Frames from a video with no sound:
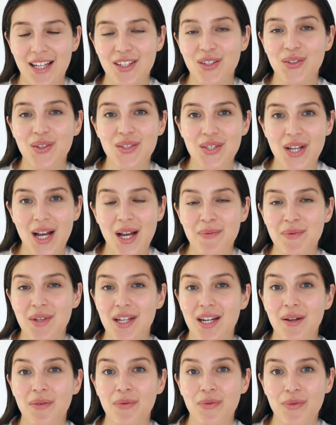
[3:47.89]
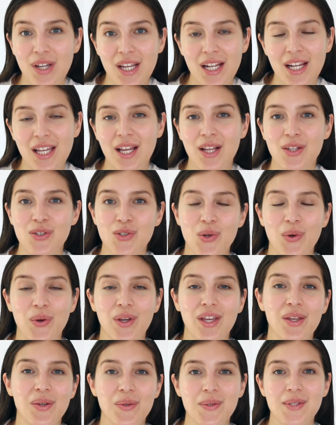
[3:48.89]
Another time that I really enjoy
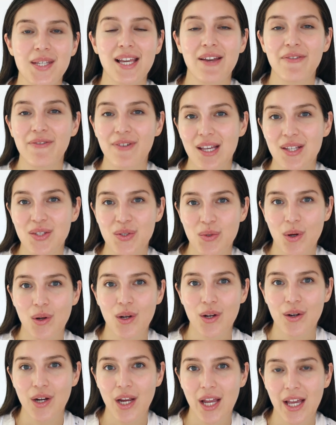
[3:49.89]
using a face roller